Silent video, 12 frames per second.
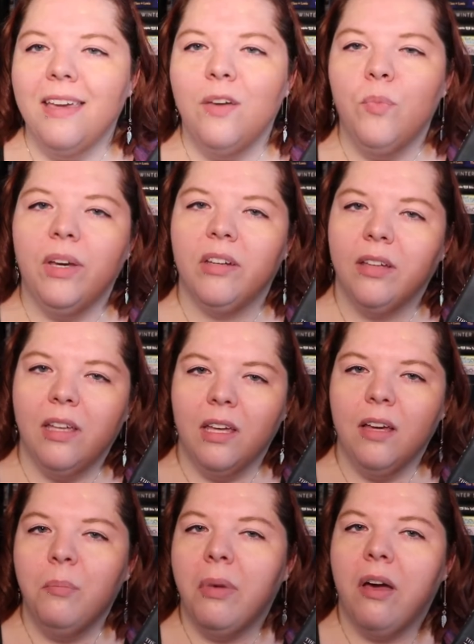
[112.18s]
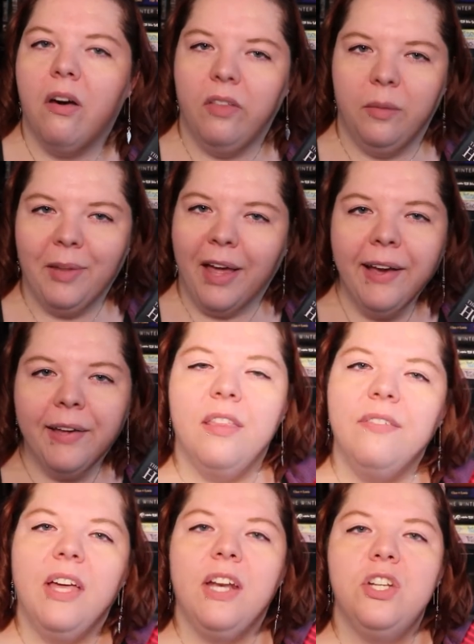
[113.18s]
The Wicked King by Holly Black,
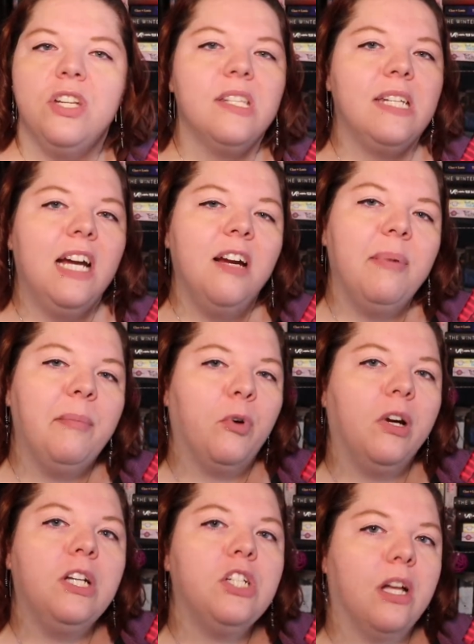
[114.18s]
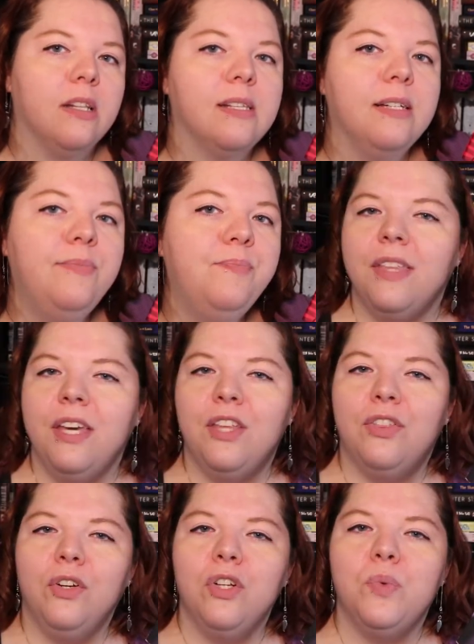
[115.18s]
The Vanishing Stair by Maureen Johnson, The
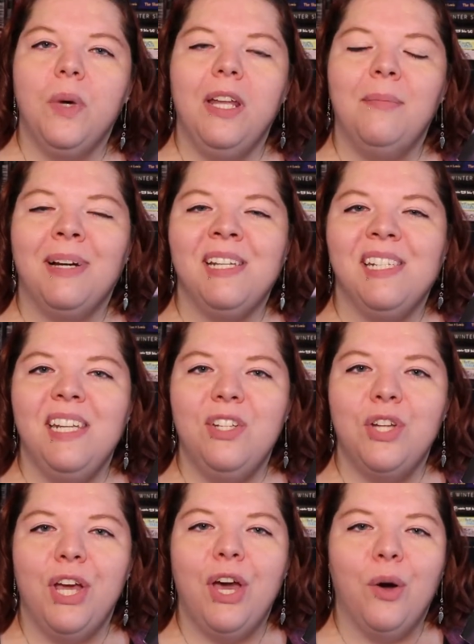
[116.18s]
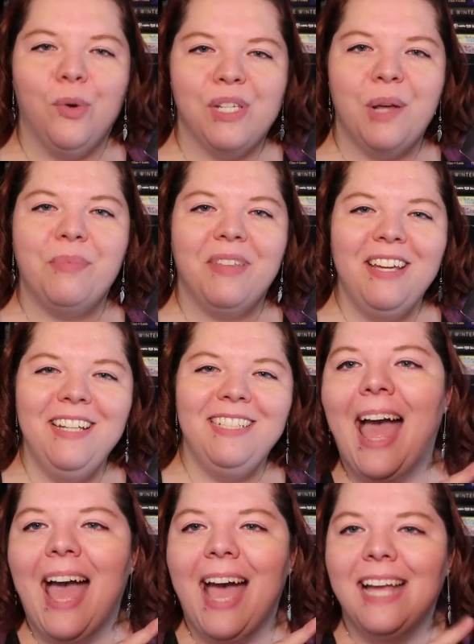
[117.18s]
Third Twin by C J O something,
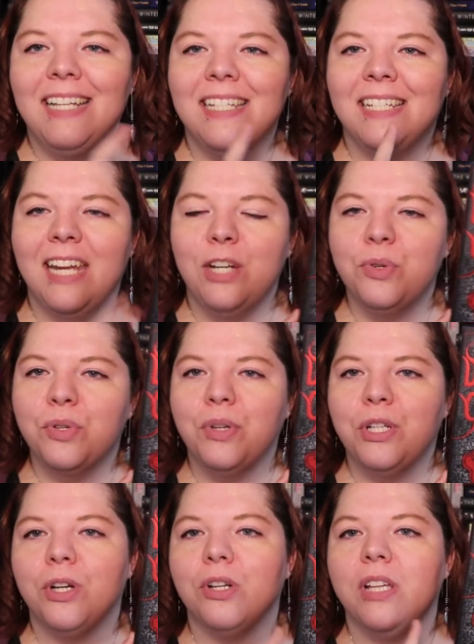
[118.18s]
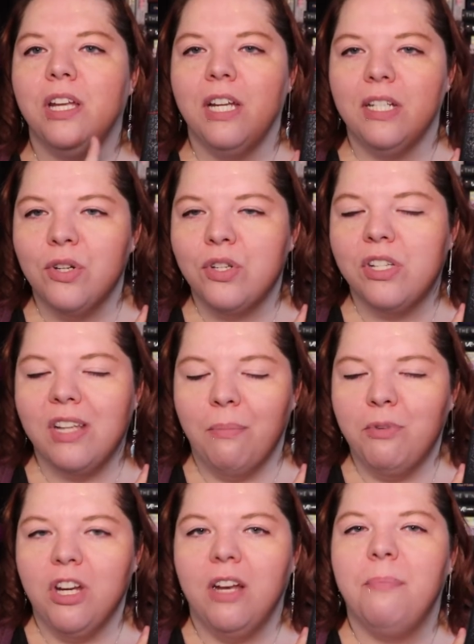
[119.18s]
and Dangerous Creatures and Dangerous
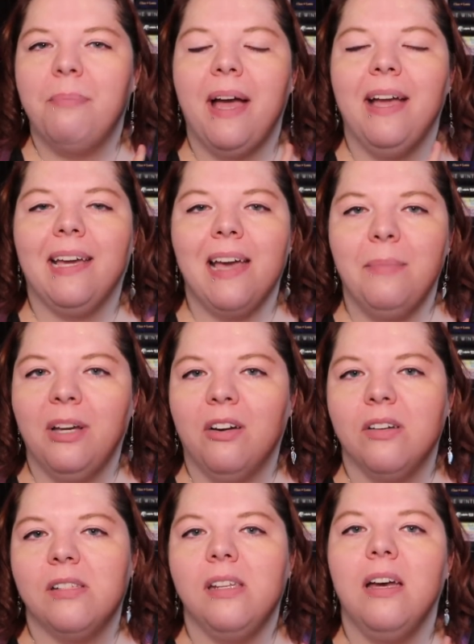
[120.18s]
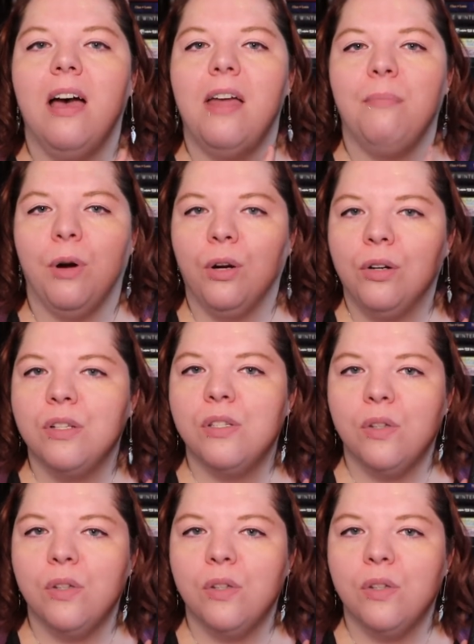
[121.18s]
Deception by Kami Garcia and Margaret